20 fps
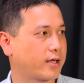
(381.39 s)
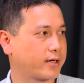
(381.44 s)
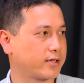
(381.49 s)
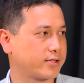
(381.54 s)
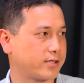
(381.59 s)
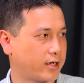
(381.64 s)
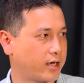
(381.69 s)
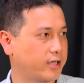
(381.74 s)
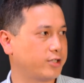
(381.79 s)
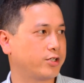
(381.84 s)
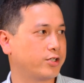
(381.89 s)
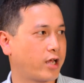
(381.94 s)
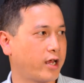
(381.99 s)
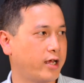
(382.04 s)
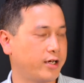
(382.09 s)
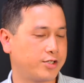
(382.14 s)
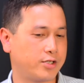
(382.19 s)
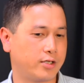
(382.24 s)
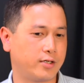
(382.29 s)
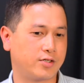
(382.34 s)
Like I said,
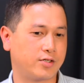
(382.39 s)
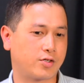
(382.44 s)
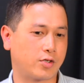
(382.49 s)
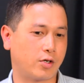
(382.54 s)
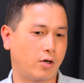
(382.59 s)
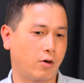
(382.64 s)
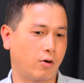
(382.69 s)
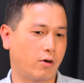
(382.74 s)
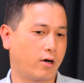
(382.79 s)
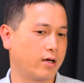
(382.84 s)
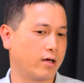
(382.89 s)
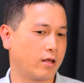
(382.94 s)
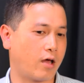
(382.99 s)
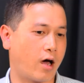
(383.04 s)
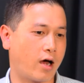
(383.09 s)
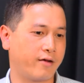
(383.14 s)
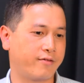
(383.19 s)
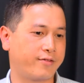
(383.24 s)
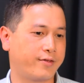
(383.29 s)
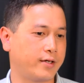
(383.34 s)
education. So a
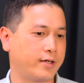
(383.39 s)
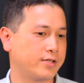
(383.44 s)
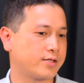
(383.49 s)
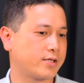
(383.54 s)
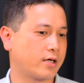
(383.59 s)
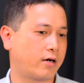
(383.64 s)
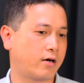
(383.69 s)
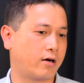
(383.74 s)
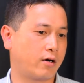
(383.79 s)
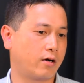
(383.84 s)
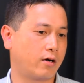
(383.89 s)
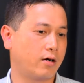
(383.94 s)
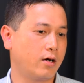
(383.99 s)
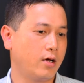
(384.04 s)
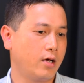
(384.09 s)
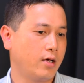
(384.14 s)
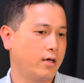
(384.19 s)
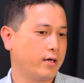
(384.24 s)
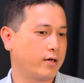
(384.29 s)
lot of things that are,